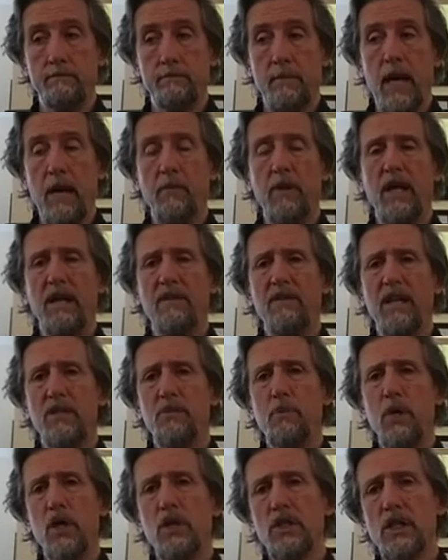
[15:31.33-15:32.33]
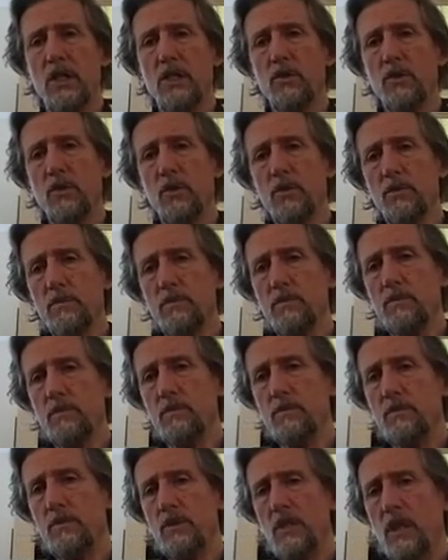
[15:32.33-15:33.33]
I believe that's partially true.
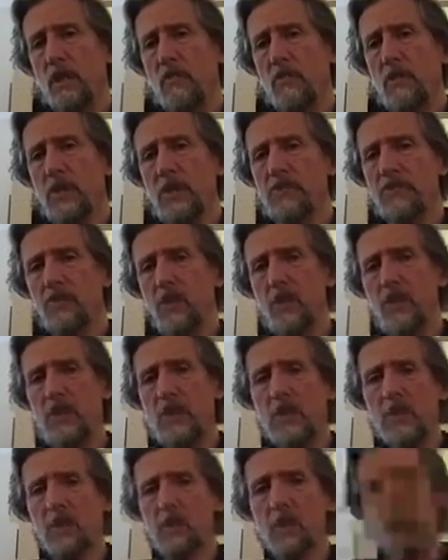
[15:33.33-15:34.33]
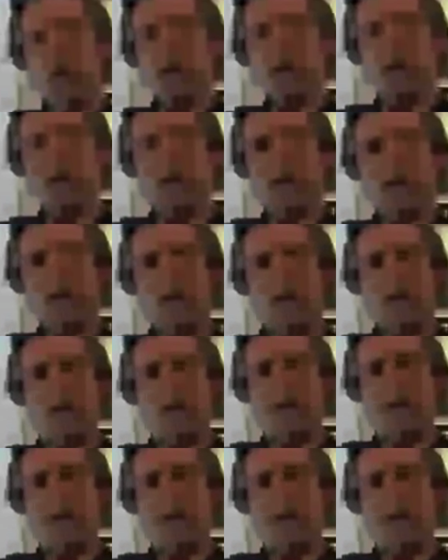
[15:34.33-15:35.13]
You know, everybody's focused on the presidency.